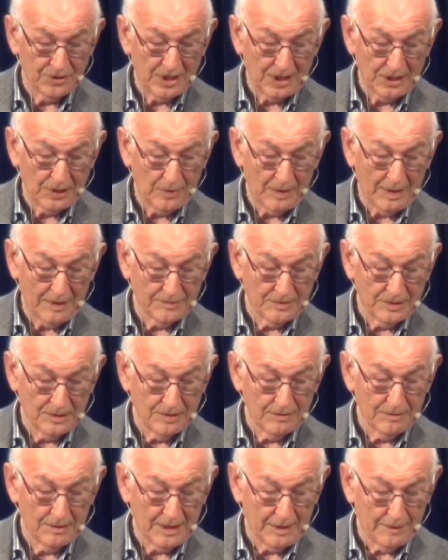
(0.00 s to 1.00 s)
saying you have to
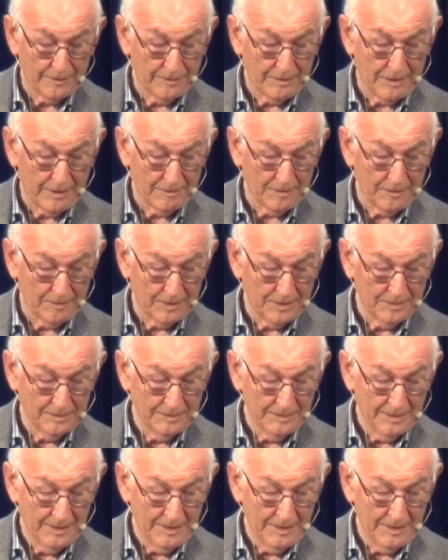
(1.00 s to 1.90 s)
do that for everyone.